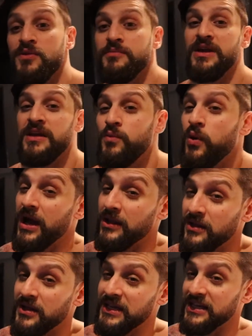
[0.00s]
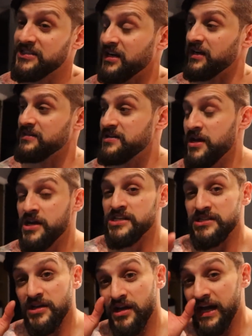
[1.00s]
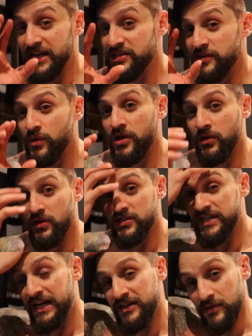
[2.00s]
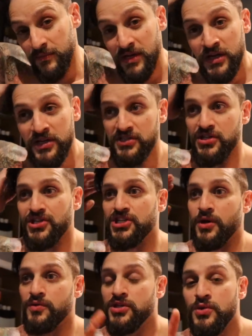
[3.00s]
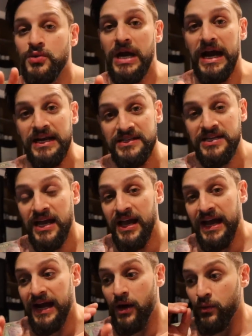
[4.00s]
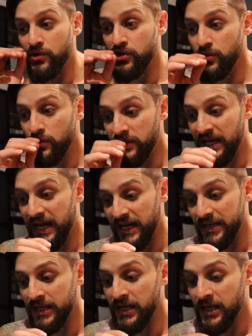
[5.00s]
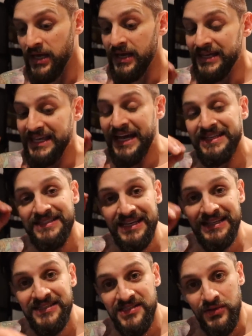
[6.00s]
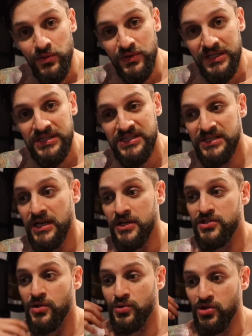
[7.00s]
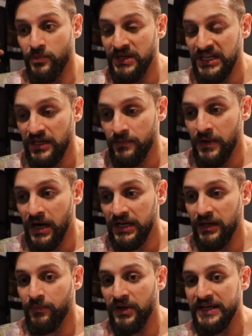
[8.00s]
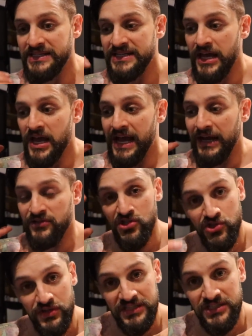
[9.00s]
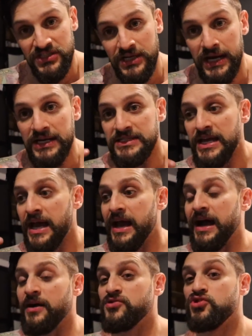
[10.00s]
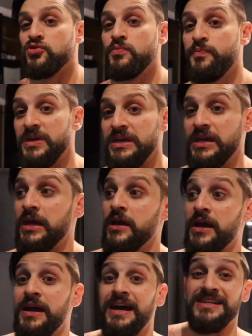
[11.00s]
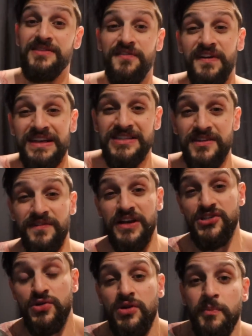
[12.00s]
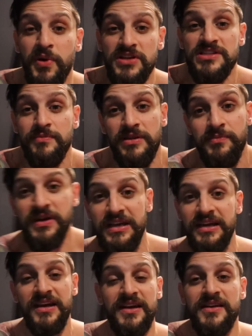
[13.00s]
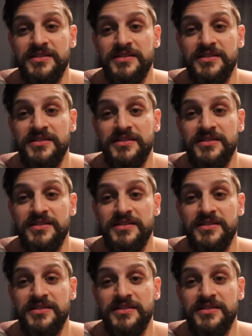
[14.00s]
We may well get a chance to actually work alongside them to show you guys how you can get into this social media marketplace, how to strategize, how to be as effective as you can possibly be.